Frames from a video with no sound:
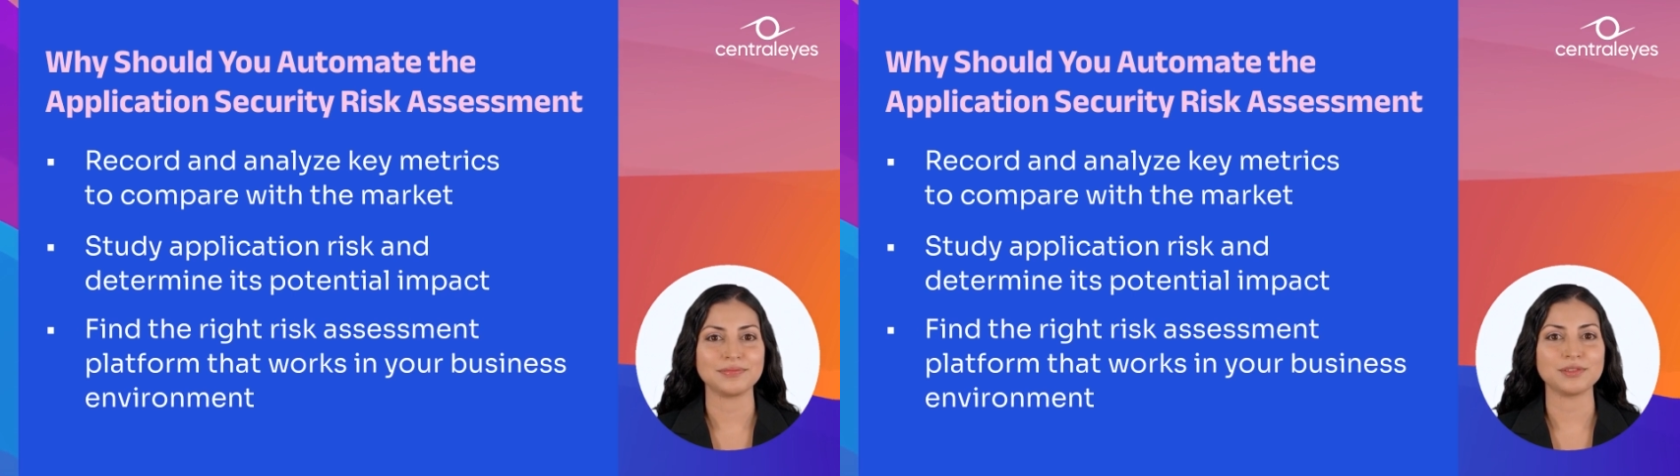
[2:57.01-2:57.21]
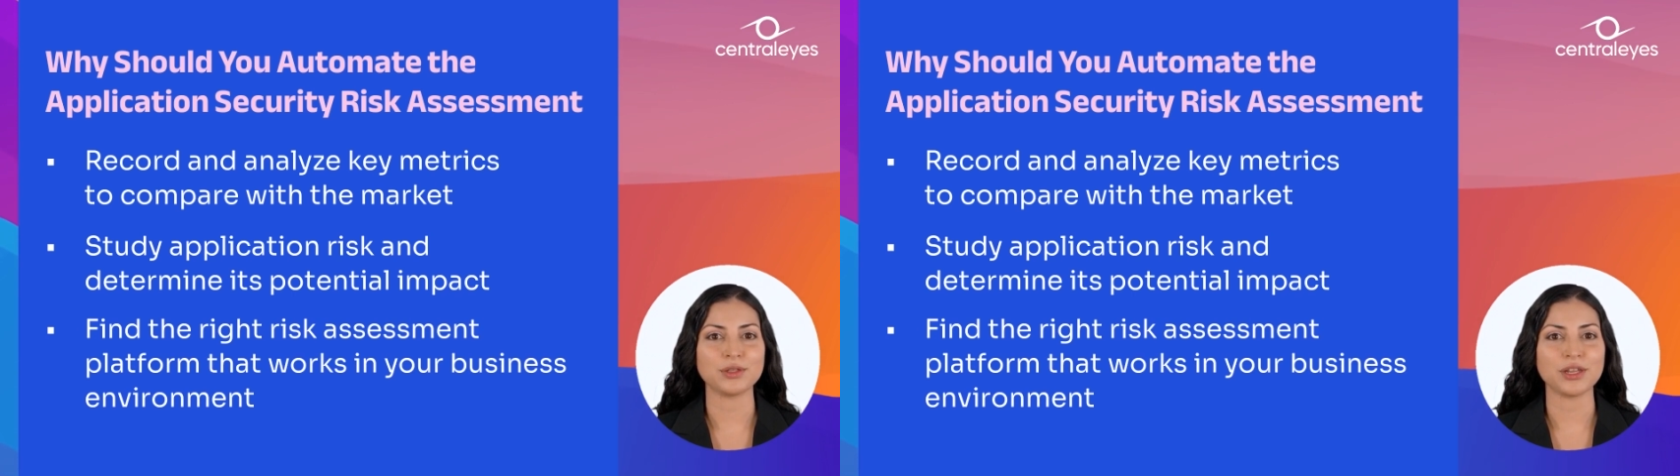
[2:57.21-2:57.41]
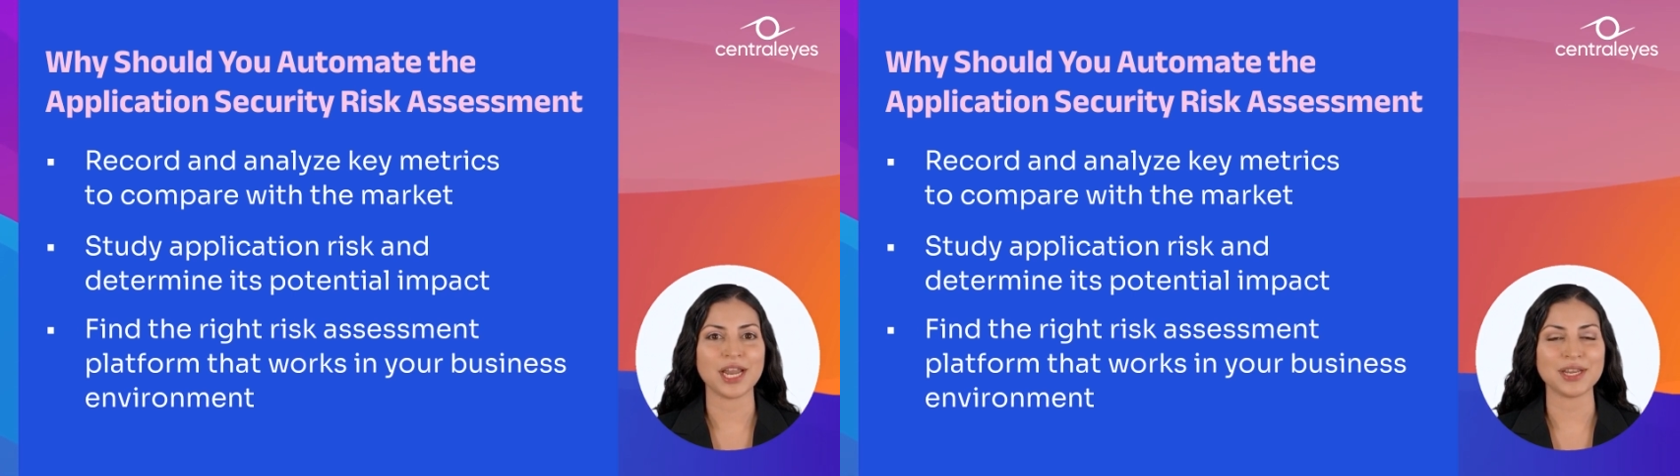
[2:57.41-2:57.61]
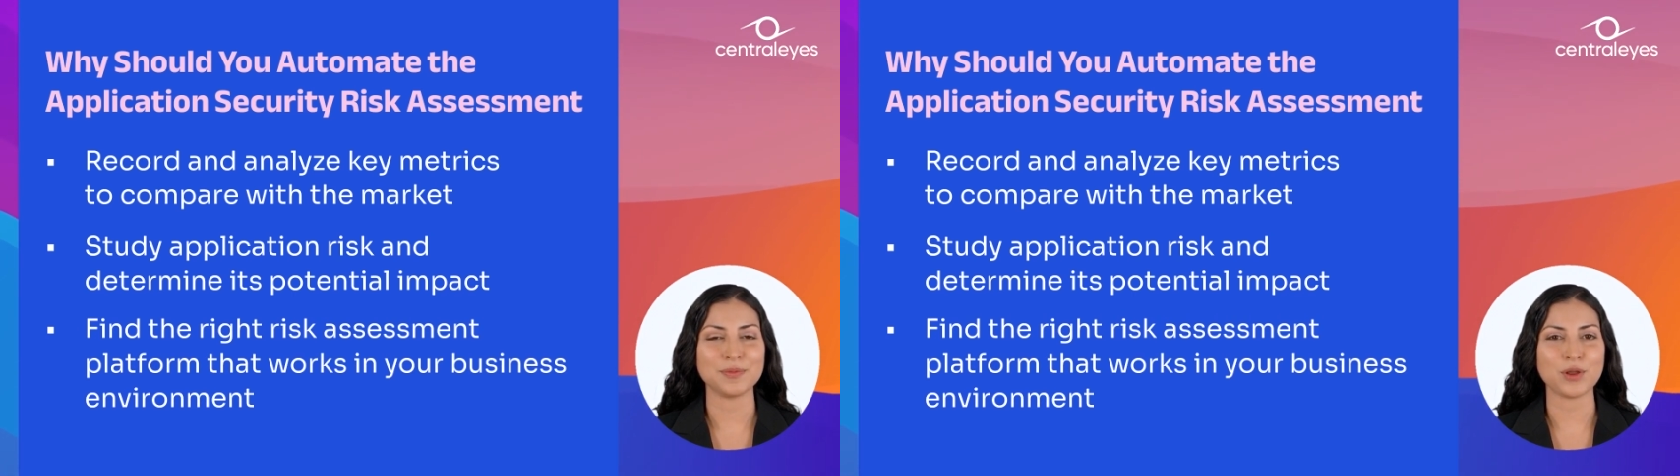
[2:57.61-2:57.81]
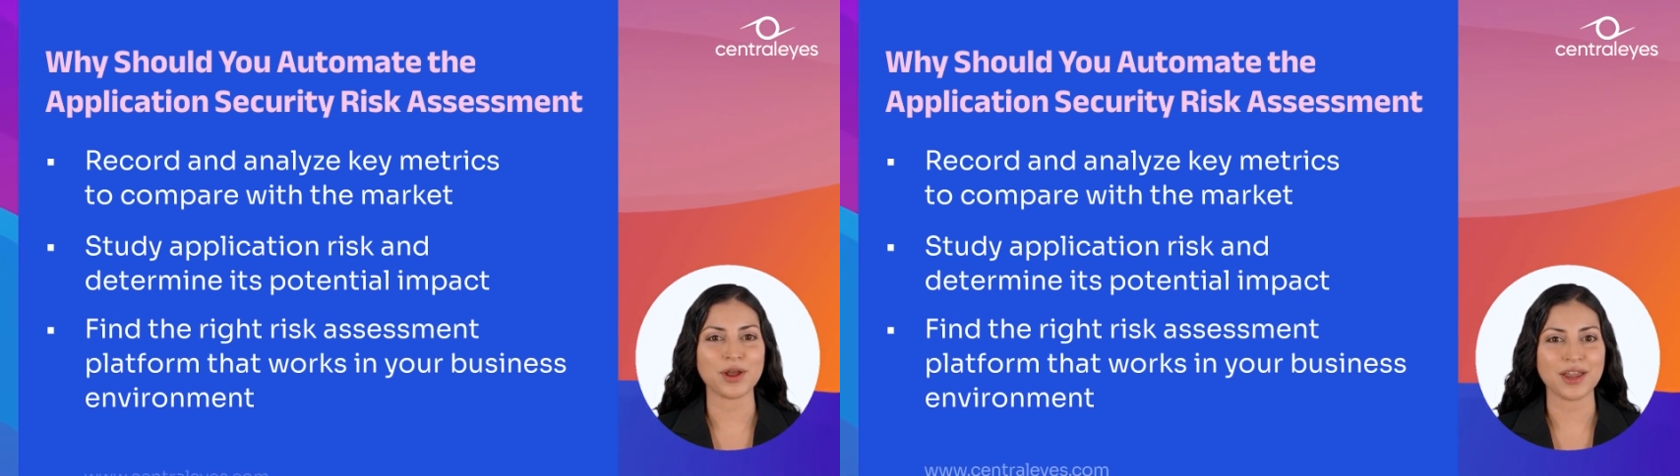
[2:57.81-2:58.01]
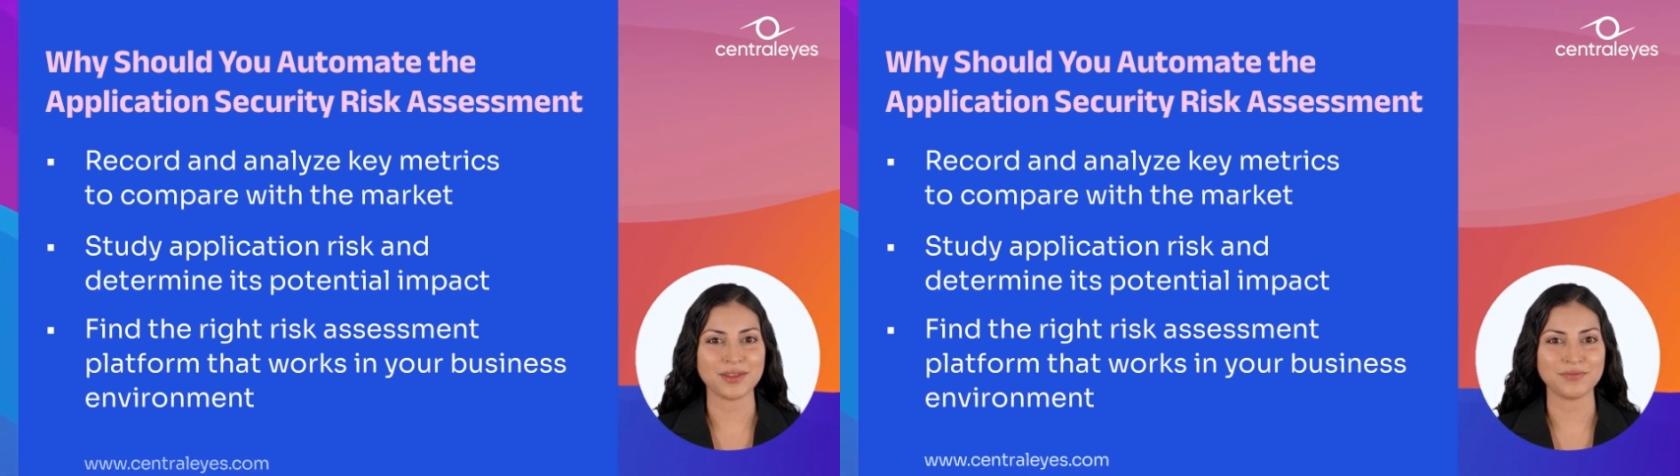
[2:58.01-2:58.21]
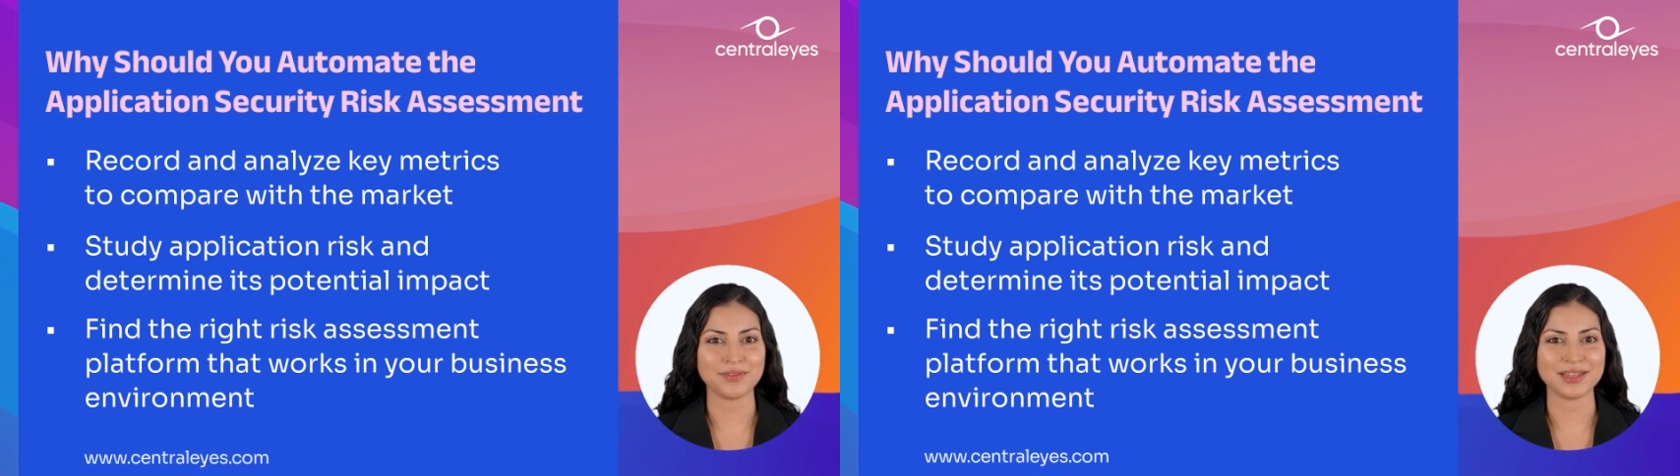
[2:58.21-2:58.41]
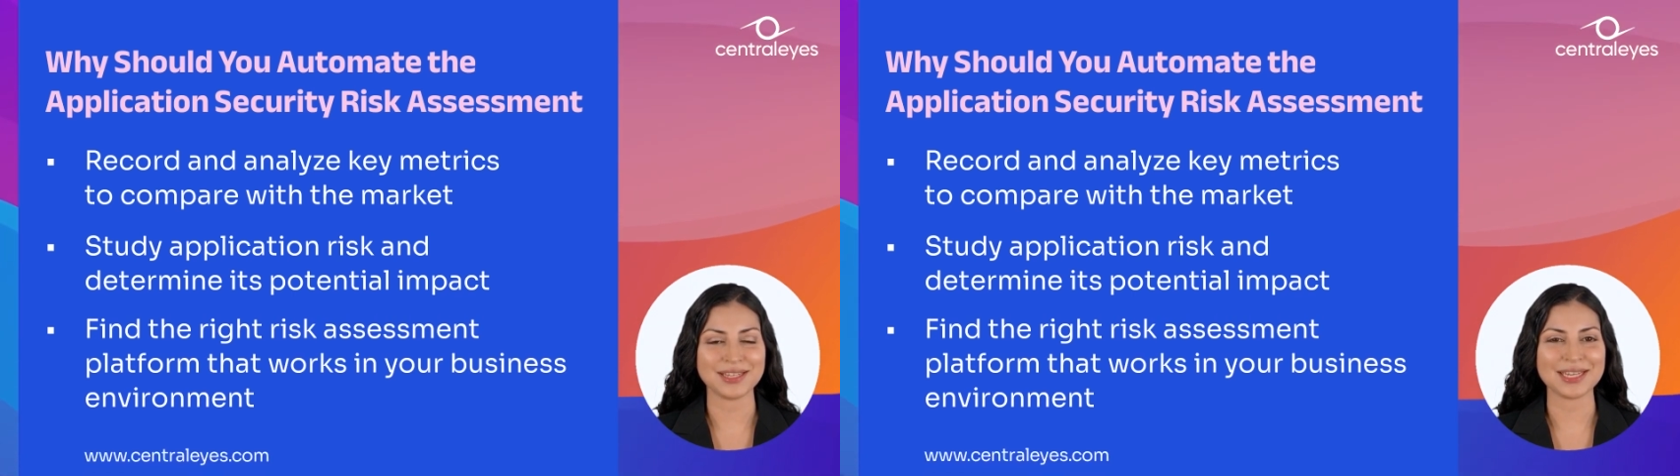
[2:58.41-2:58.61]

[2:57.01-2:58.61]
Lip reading: To learn more, visit